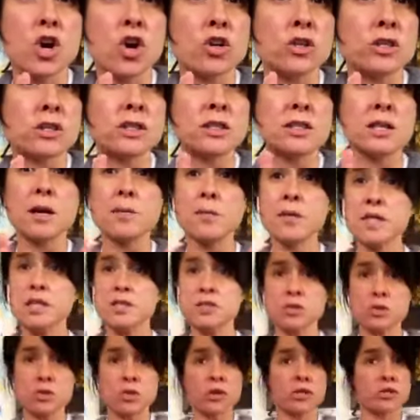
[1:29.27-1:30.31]
Some of
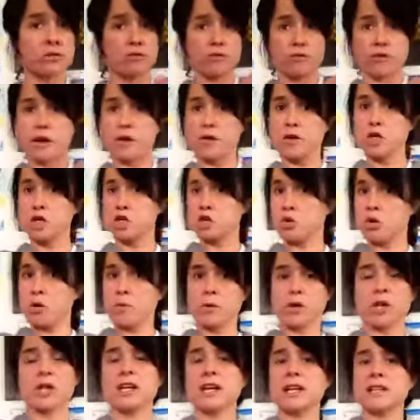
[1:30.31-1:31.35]
these stories are very short.
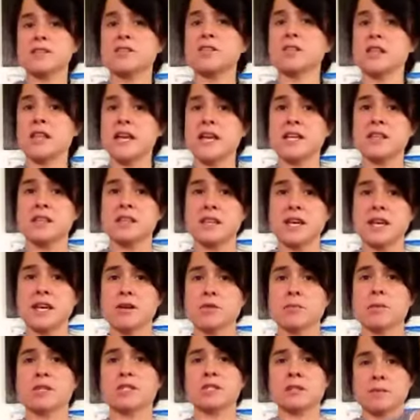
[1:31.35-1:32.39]
We're going to get to the length
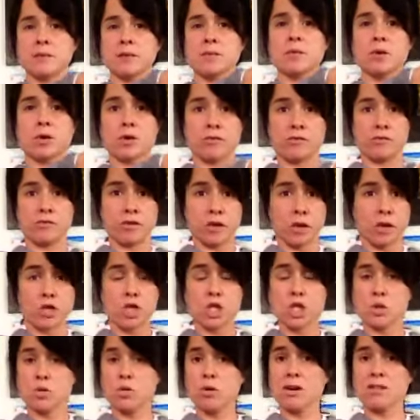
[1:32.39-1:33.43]
later, but some of them are very
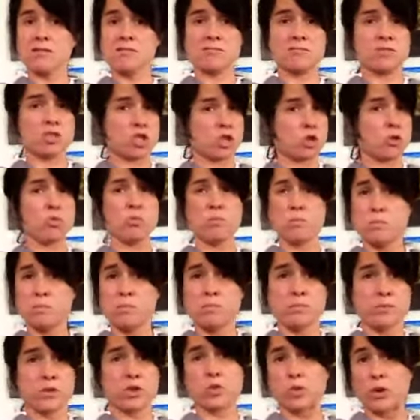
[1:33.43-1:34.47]
short,
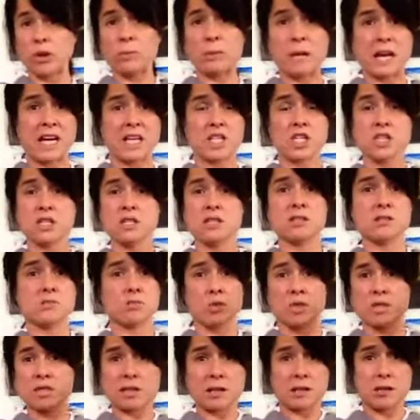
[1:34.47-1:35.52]
2-3 pages
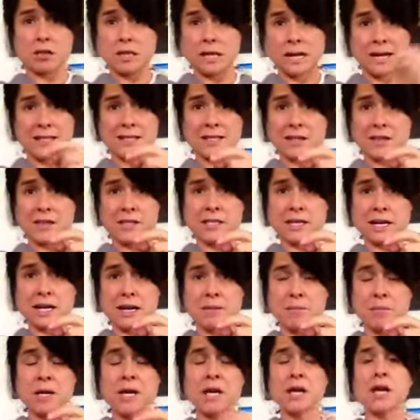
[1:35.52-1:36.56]
with single lines on the
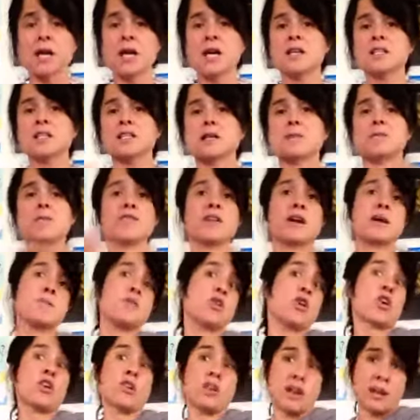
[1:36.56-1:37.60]
top. Some of them
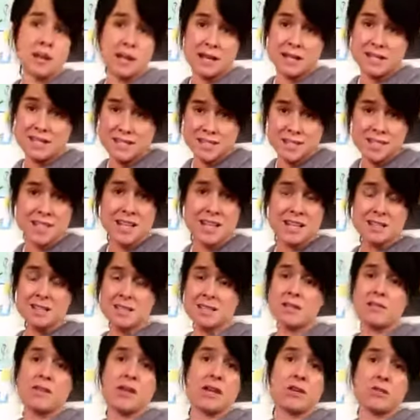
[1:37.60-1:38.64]
are
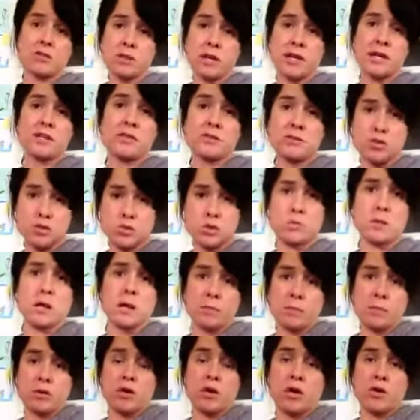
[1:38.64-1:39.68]
extensive and are like
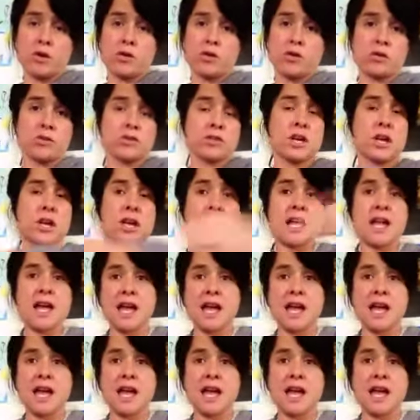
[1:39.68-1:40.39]
newspaper articles.